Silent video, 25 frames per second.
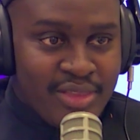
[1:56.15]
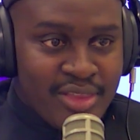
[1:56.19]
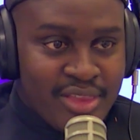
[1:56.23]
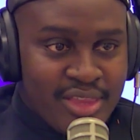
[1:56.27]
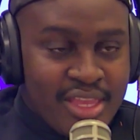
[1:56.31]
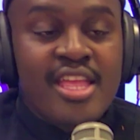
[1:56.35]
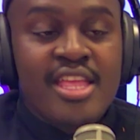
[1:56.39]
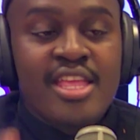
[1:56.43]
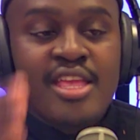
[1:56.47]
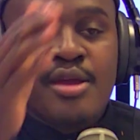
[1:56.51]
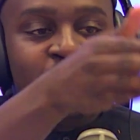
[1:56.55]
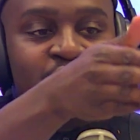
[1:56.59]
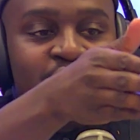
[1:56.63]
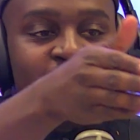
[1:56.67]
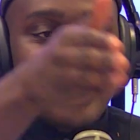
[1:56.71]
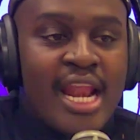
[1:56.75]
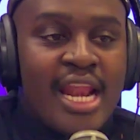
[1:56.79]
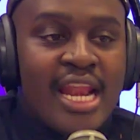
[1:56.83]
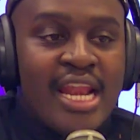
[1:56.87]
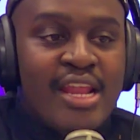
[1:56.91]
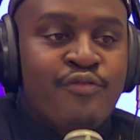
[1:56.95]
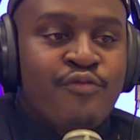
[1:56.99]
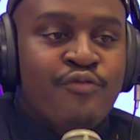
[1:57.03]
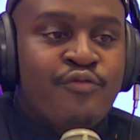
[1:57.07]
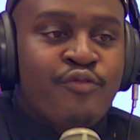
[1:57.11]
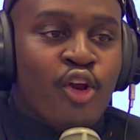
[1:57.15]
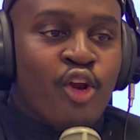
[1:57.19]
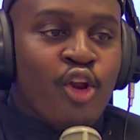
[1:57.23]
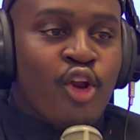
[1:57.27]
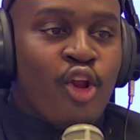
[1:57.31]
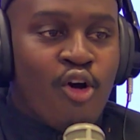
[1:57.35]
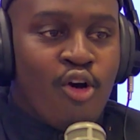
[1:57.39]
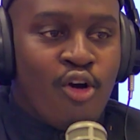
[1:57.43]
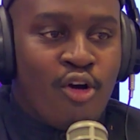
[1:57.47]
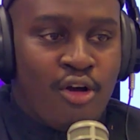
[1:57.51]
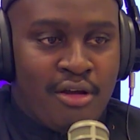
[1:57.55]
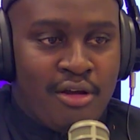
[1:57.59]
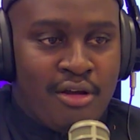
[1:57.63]
Nyinyi muna live for
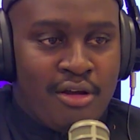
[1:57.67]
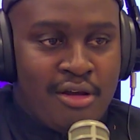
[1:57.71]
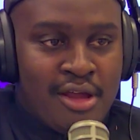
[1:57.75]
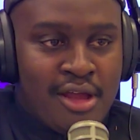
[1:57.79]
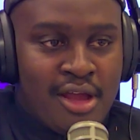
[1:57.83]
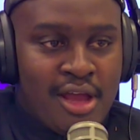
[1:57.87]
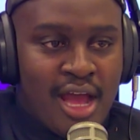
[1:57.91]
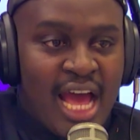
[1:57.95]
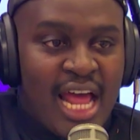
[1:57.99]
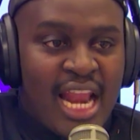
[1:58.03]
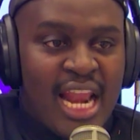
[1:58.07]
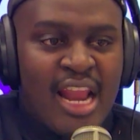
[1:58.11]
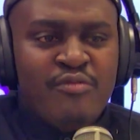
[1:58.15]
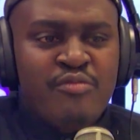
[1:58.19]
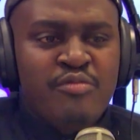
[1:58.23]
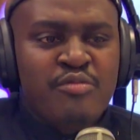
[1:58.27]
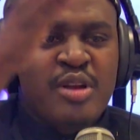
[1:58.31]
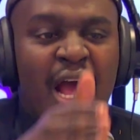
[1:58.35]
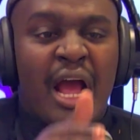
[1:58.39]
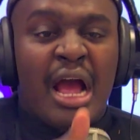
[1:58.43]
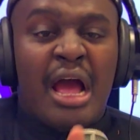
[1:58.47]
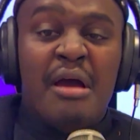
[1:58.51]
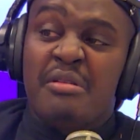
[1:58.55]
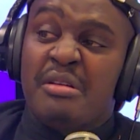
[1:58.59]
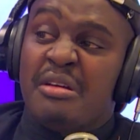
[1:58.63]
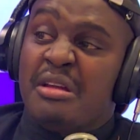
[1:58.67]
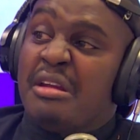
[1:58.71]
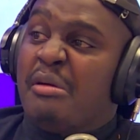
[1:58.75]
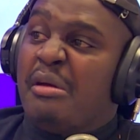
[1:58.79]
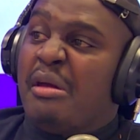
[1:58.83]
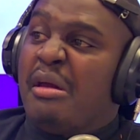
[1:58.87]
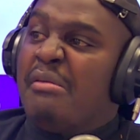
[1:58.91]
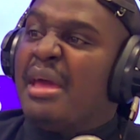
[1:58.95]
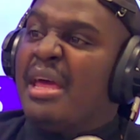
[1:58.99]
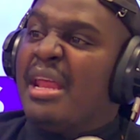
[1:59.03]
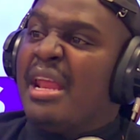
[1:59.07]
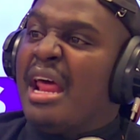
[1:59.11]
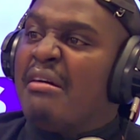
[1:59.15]
long. Alafu mnakama women are